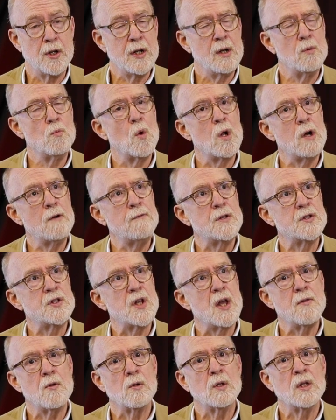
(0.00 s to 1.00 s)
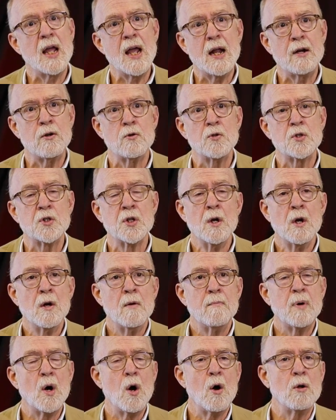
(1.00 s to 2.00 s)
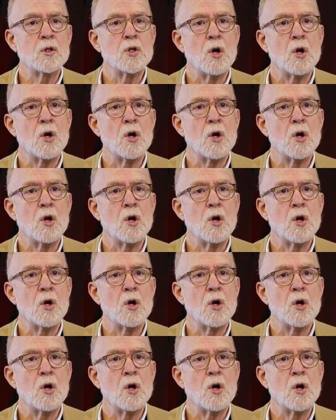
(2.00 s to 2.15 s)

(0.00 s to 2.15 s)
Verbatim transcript: In one of his other letters, Paul